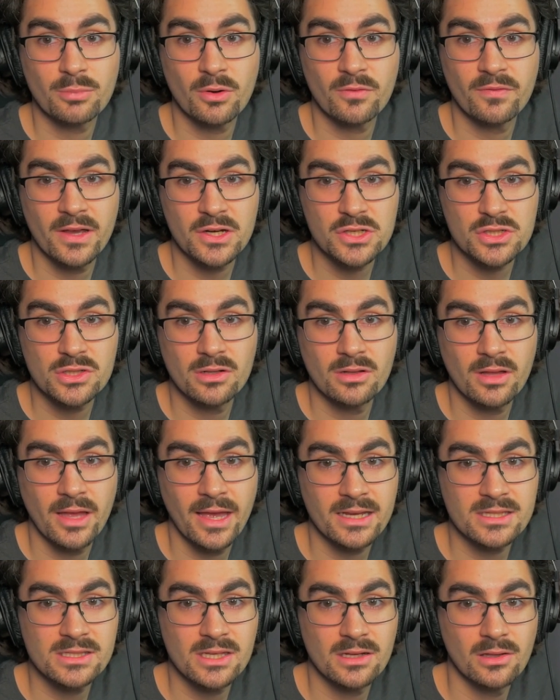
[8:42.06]
professional
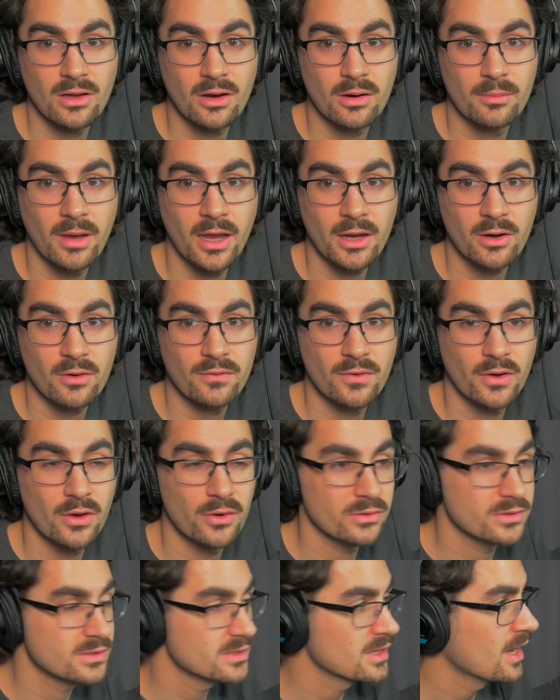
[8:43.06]
XLR
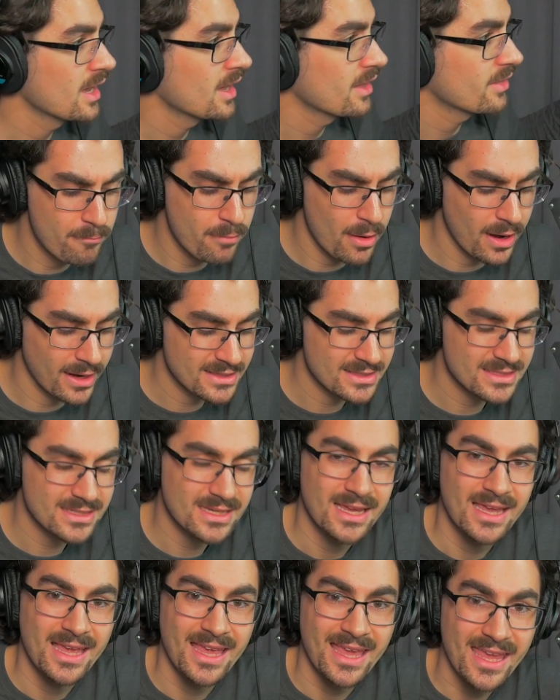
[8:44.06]
microphones, but
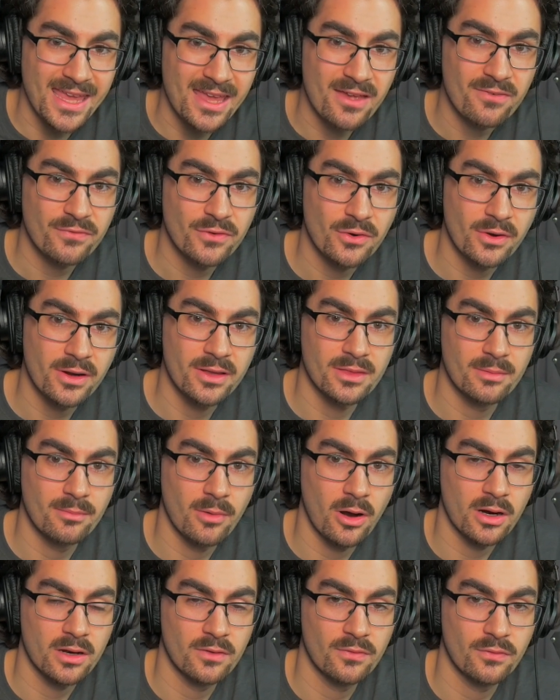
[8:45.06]
if you're in the
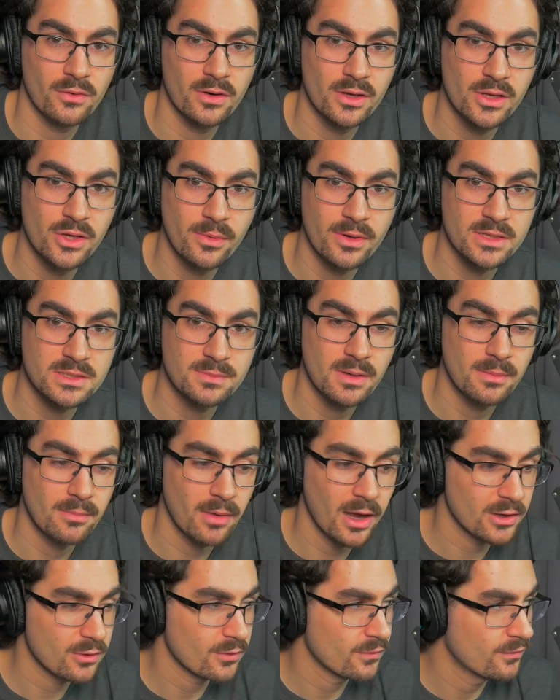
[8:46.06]
market for a USB
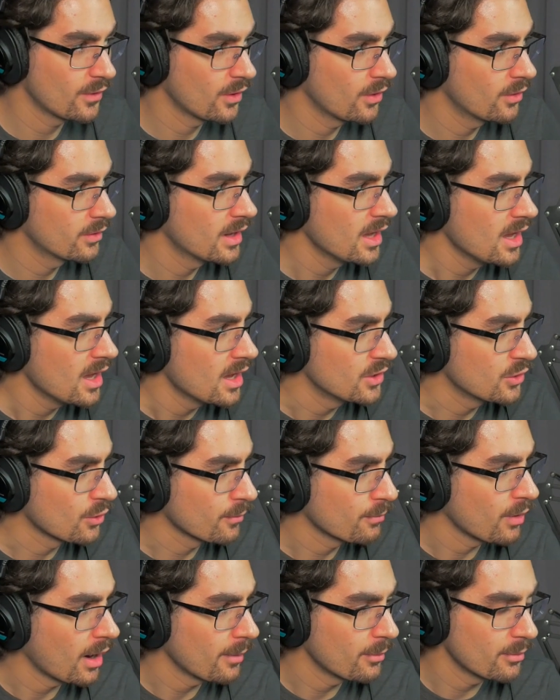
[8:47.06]
microphone, you're
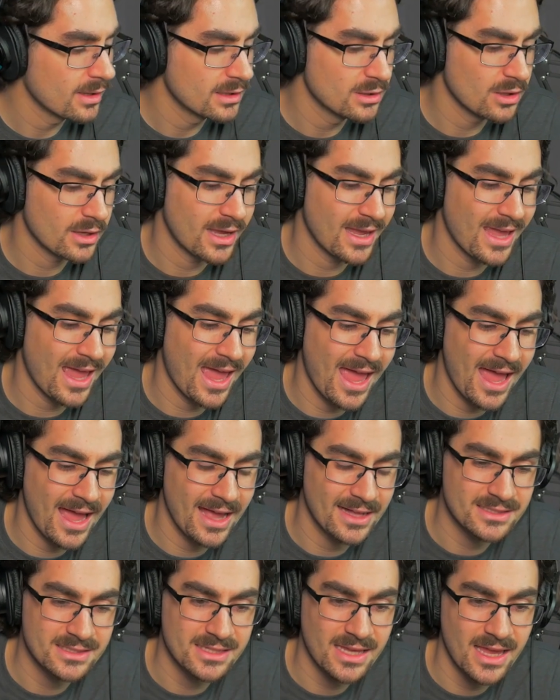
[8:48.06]
probably looking
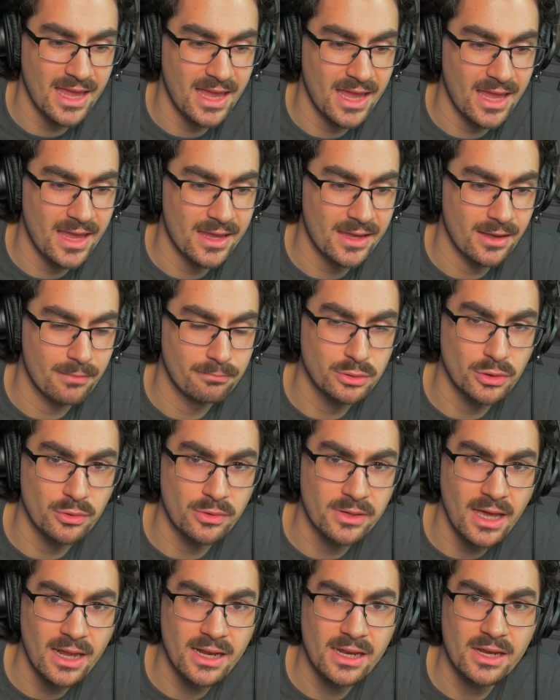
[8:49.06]
at a
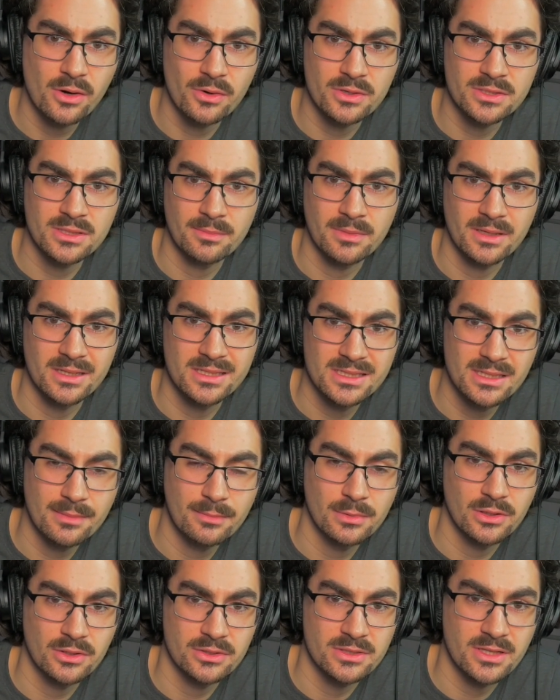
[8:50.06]
Blue Yeti or something
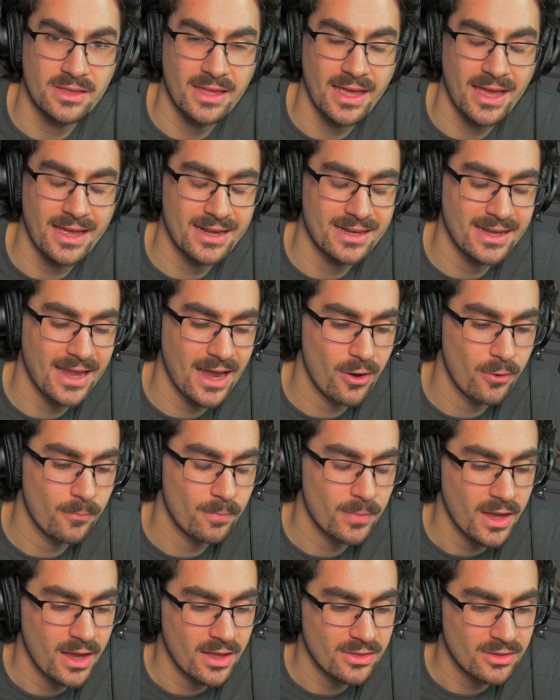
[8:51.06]
similar to that. Now,
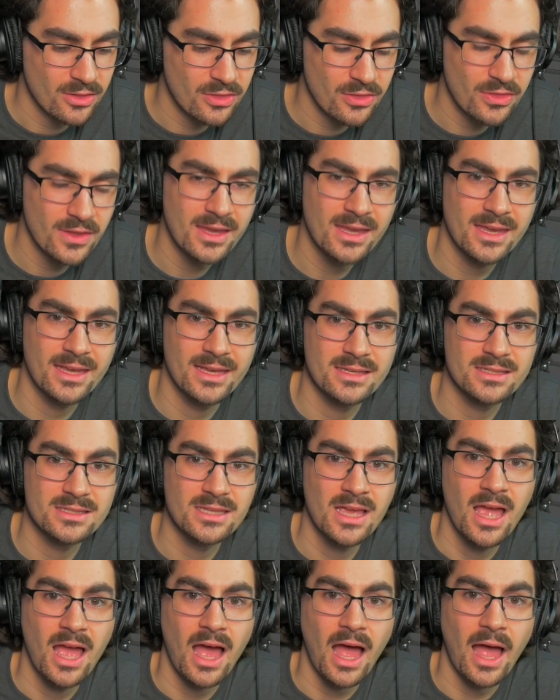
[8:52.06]
the thing
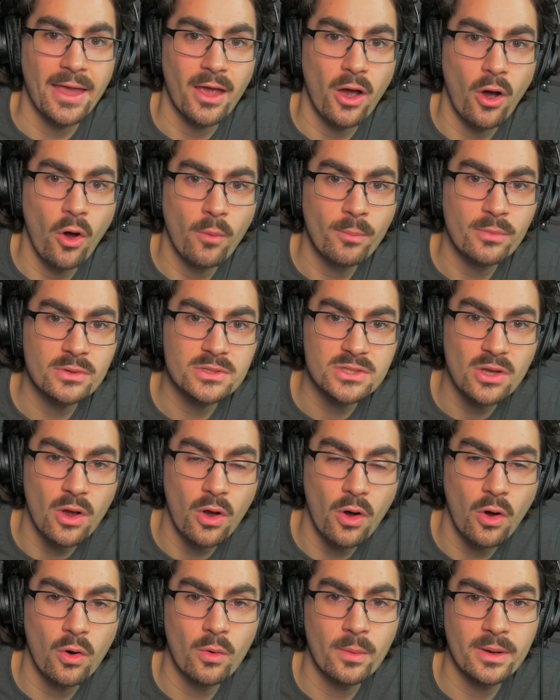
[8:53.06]
is, I almost
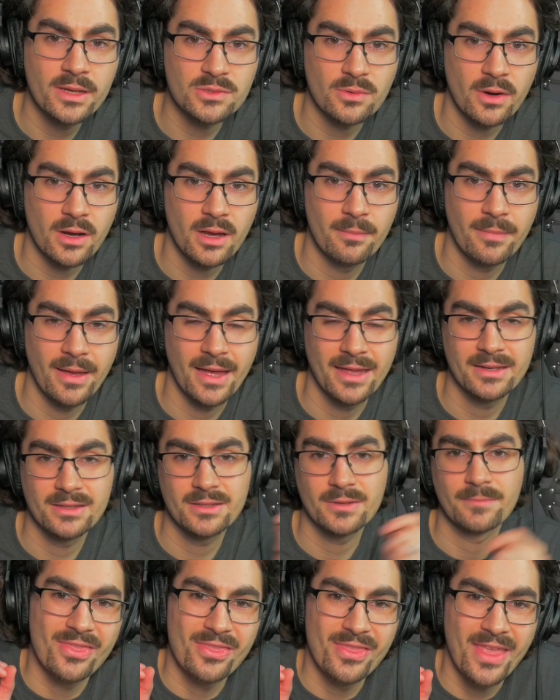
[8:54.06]
always
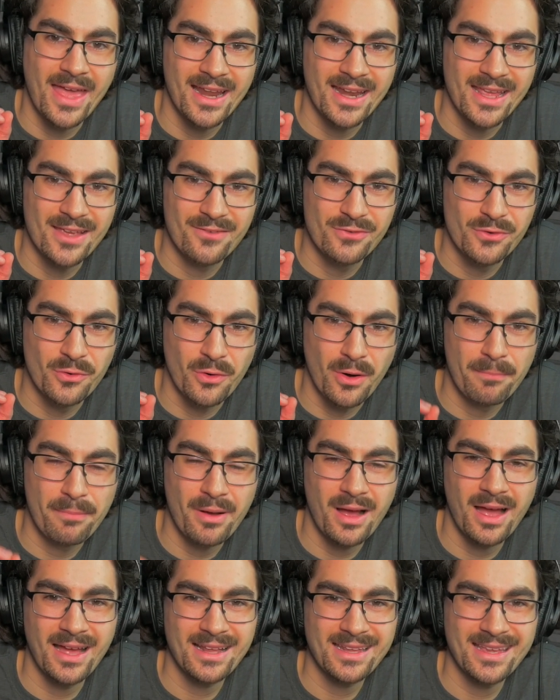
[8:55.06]
recommend that if you're a
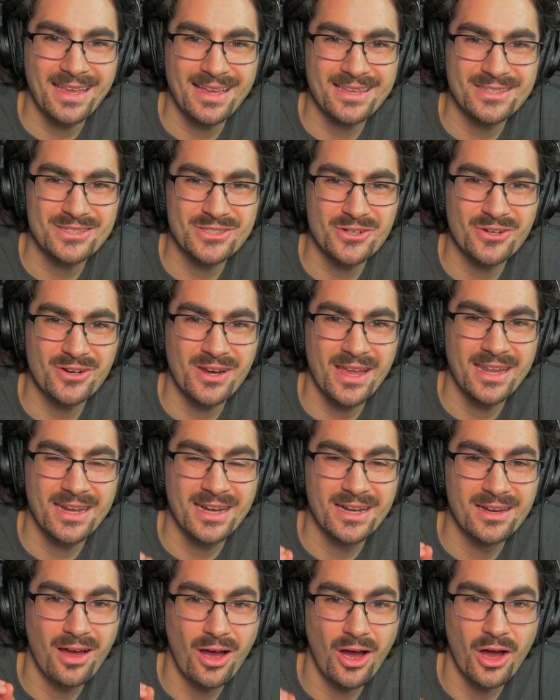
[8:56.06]
podcaster in
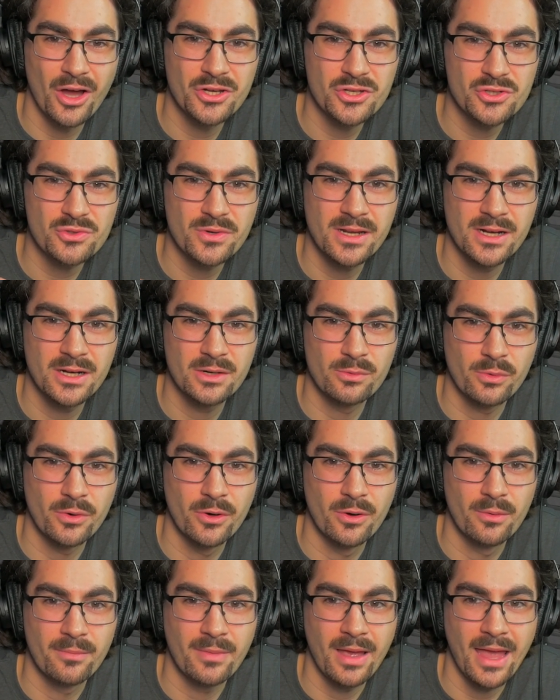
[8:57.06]
an untreated
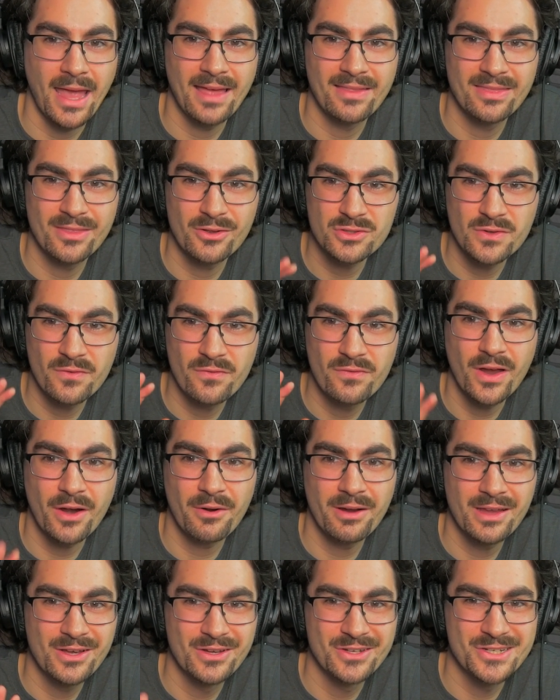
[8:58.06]
room, and there's a
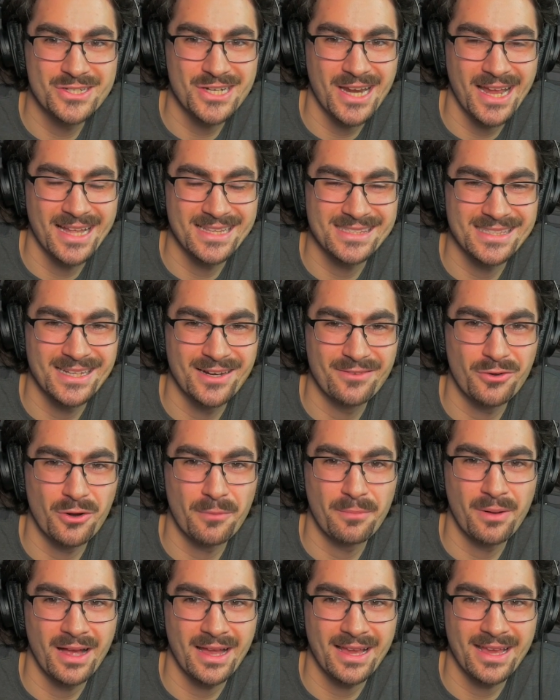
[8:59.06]
very good chance that if you're
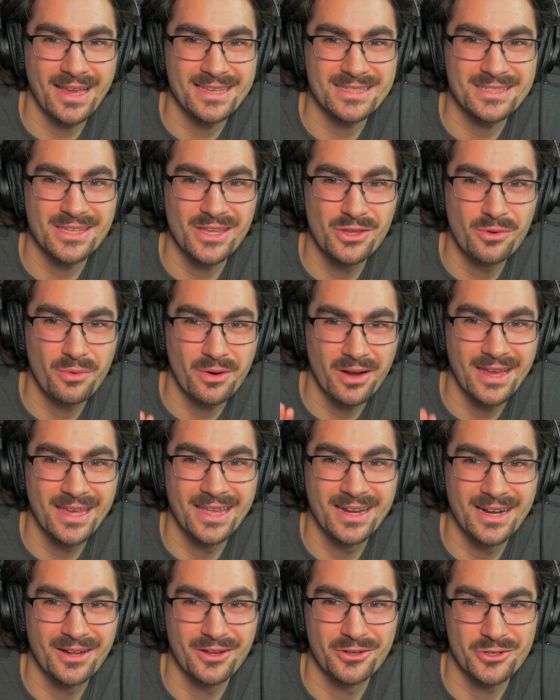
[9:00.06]
podcasting, you are
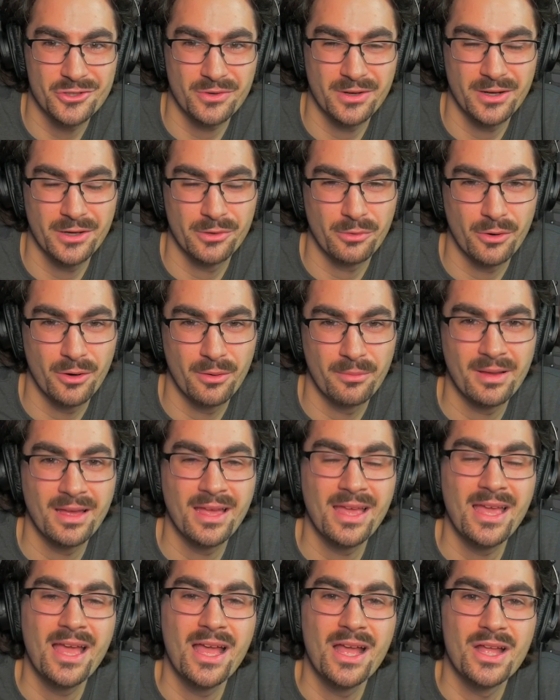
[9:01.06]
in an untreated room,
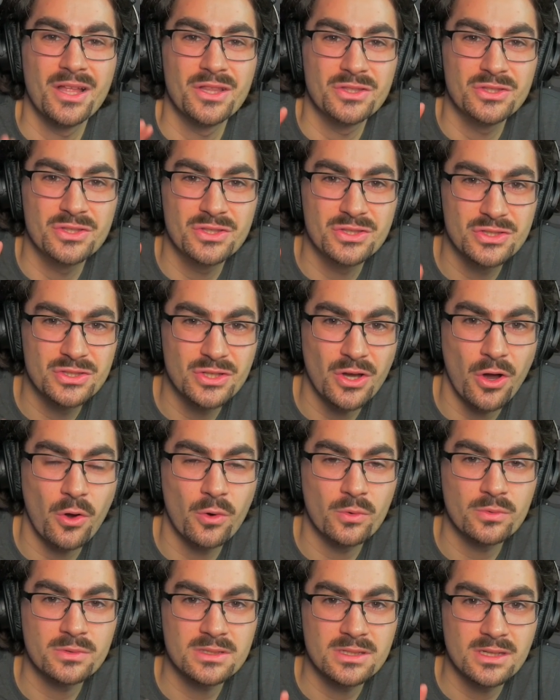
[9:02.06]

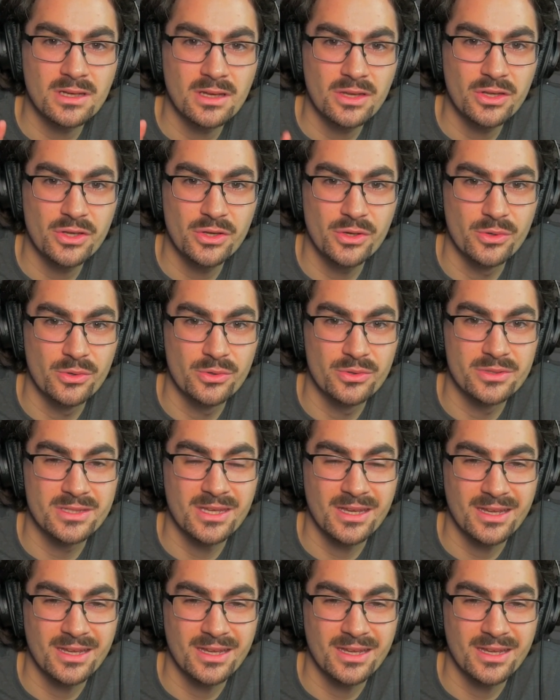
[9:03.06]
don't use